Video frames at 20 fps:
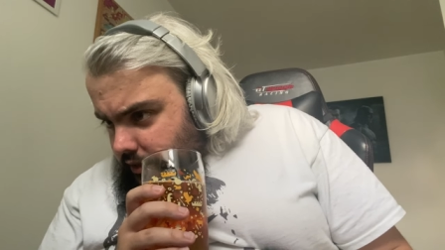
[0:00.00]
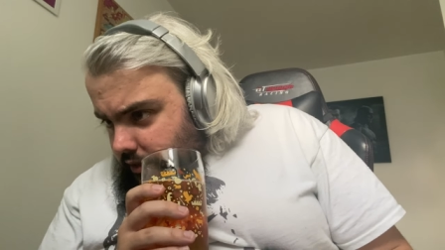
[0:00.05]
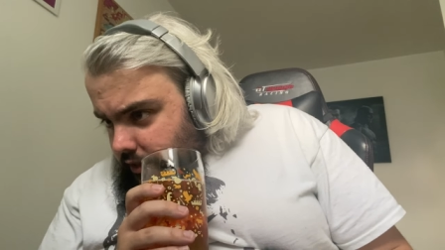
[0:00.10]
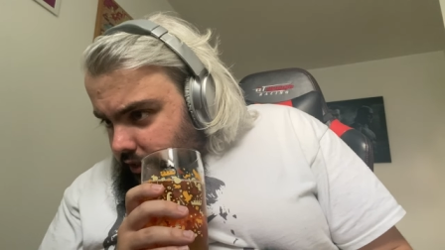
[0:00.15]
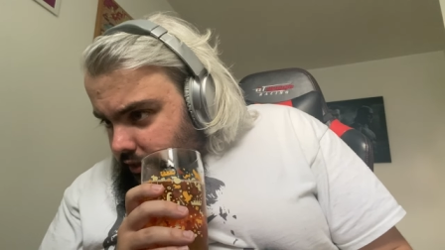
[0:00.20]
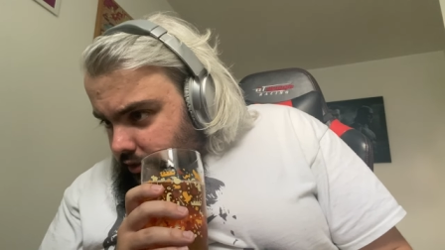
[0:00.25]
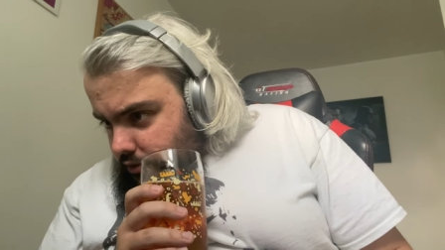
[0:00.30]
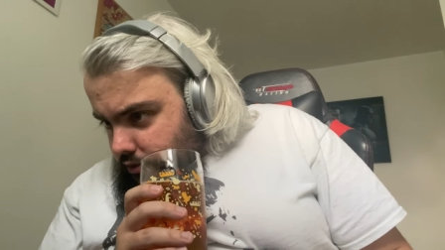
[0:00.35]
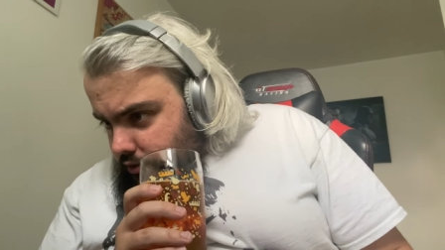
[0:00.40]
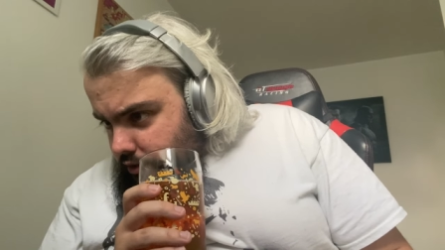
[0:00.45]

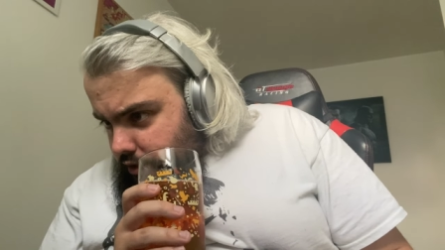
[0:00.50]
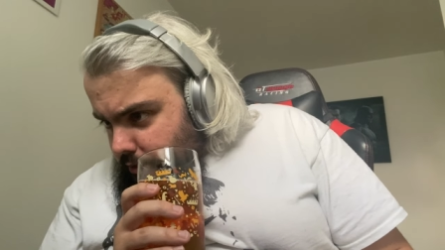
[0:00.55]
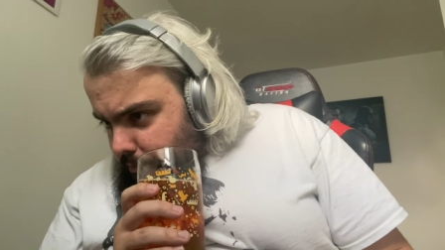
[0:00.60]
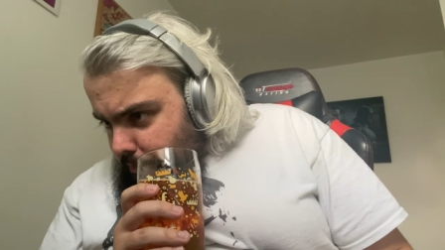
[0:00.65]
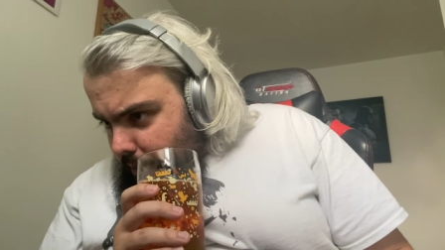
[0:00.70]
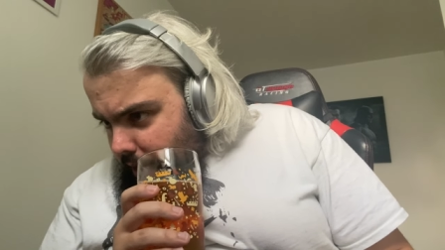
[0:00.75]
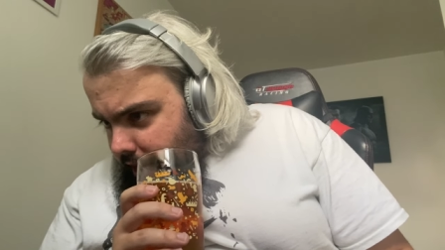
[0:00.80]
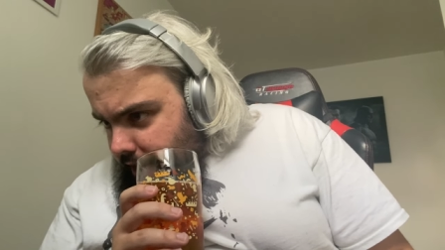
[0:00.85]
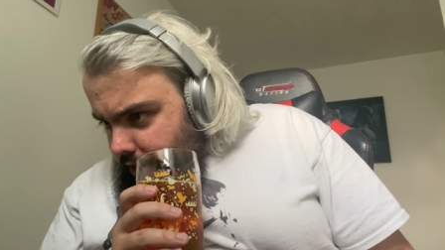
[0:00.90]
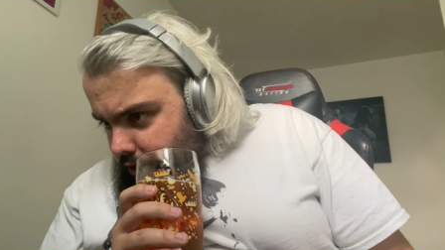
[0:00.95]
It does.
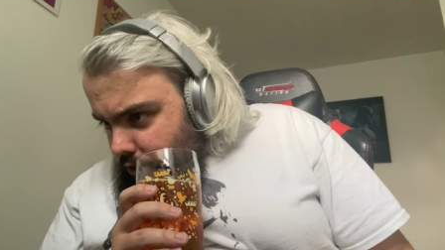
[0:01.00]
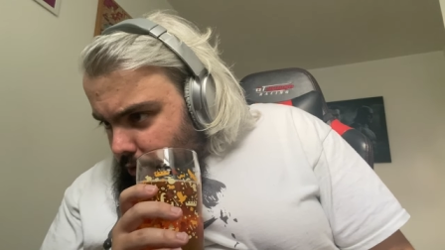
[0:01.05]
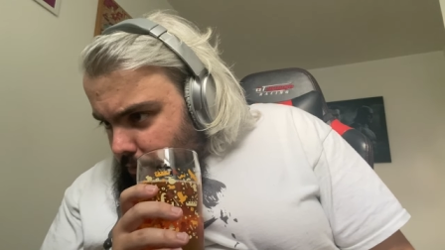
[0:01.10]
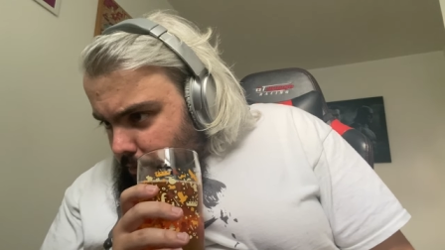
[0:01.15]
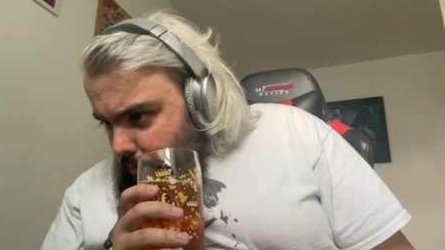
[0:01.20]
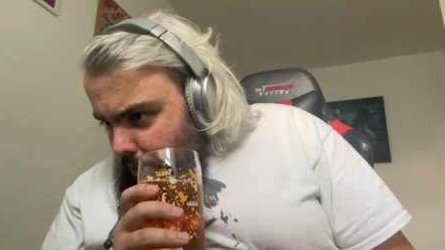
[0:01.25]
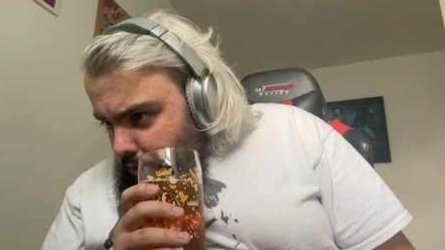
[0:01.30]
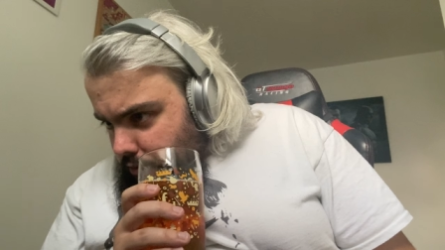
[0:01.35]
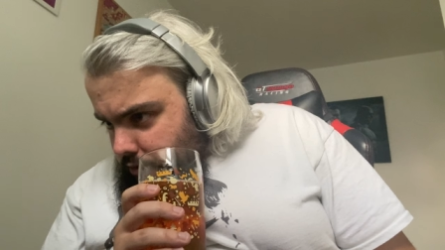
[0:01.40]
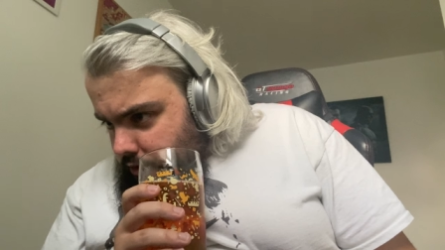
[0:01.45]
Pale
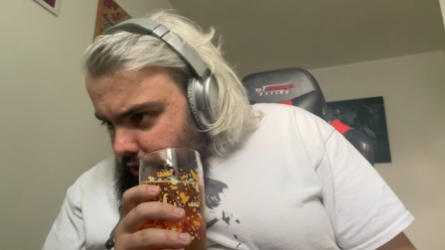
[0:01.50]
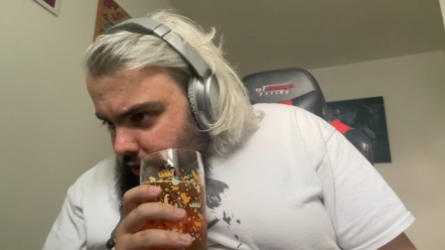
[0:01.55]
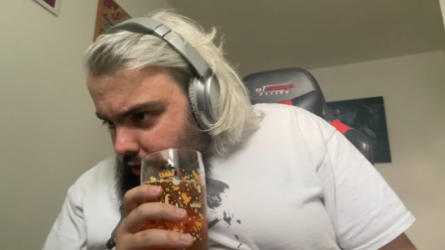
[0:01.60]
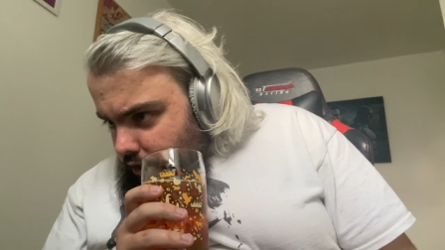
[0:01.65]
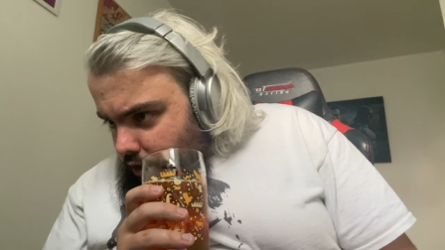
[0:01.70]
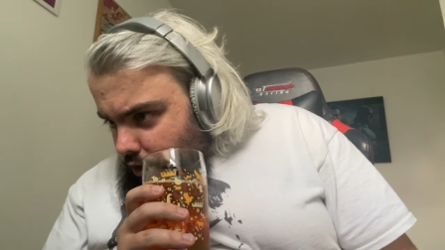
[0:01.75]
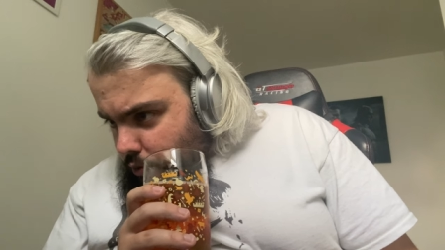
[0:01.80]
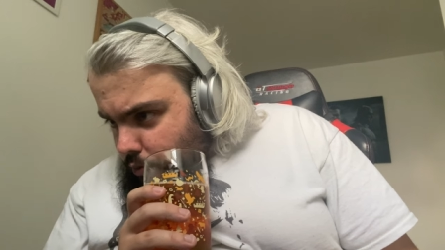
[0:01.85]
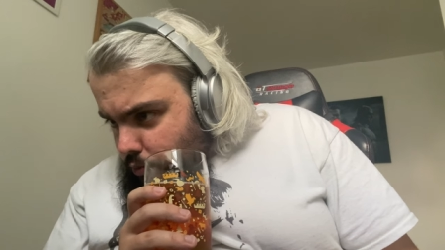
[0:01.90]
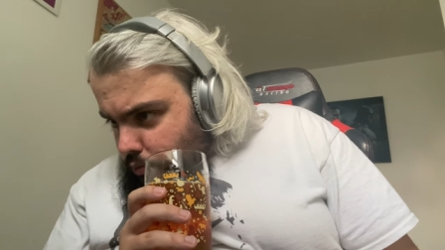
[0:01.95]

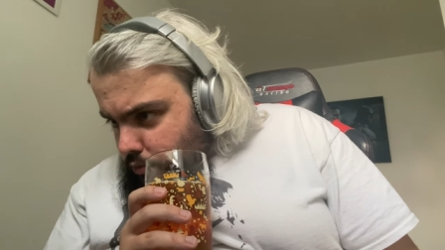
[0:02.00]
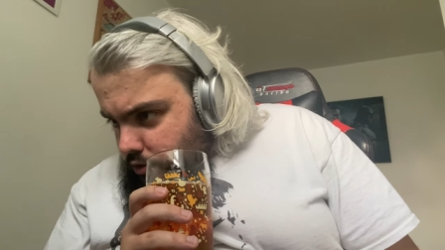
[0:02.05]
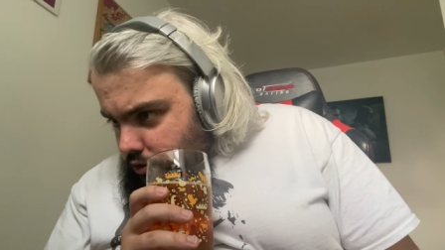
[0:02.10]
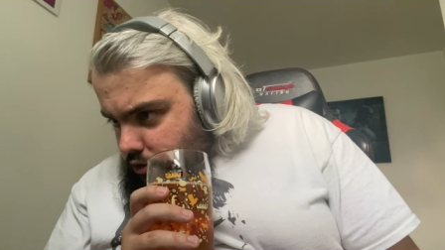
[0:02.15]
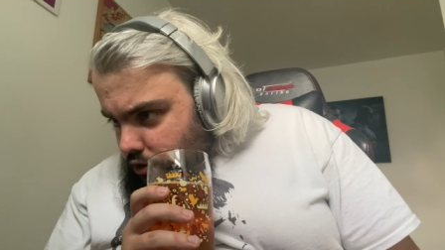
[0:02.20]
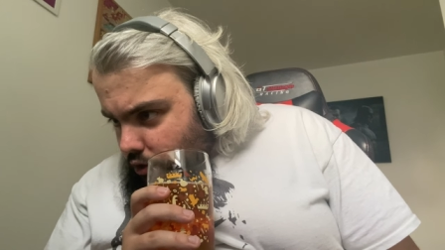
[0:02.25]
malted oats,